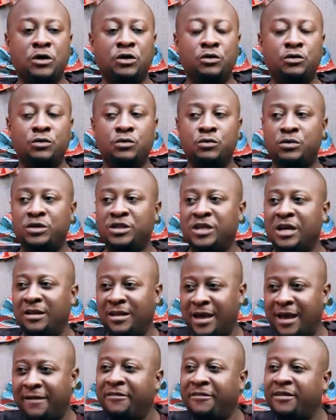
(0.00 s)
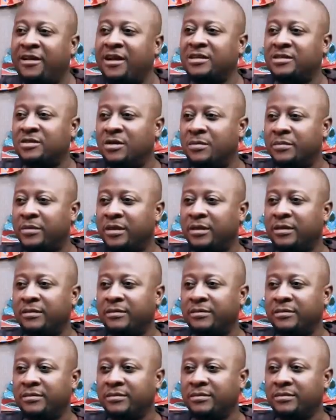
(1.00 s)
you tell Africa something.
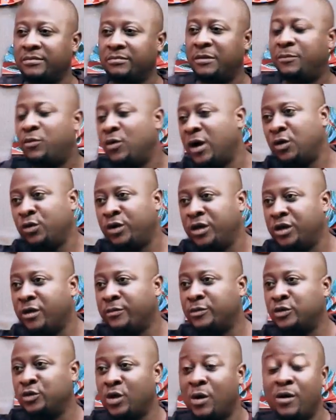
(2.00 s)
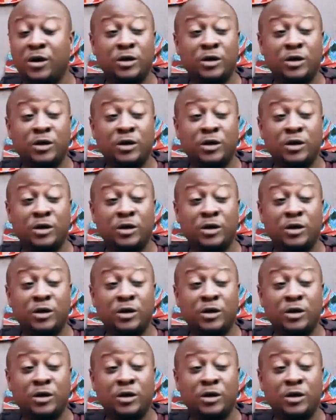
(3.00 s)
People are looking up to you.